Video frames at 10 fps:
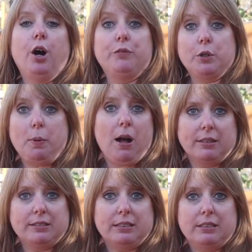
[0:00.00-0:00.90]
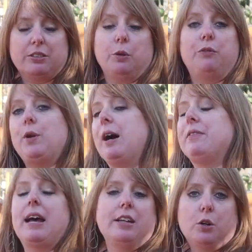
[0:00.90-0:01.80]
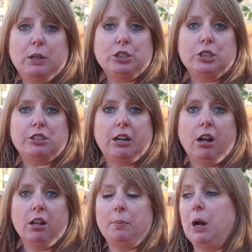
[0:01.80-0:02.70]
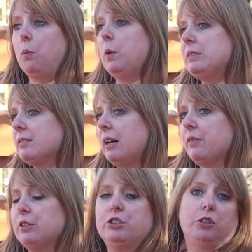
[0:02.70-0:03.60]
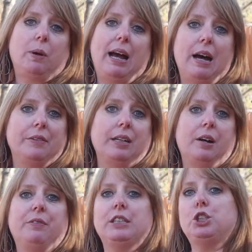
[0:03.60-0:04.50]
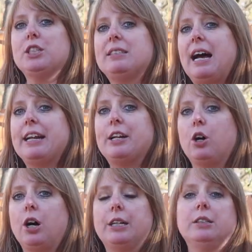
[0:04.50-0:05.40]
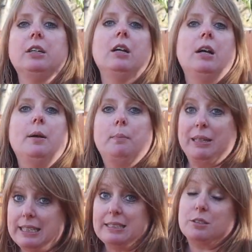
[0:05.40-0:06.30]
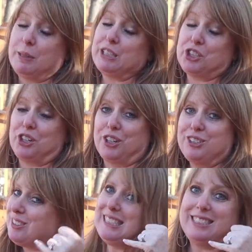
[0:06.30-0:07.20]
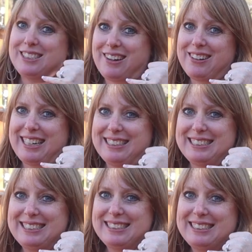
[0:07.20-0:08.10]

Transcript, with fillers: of your policy. So if you have any questions at all about what's covered, do I have enough, I just added on, please make sure you call Kelly.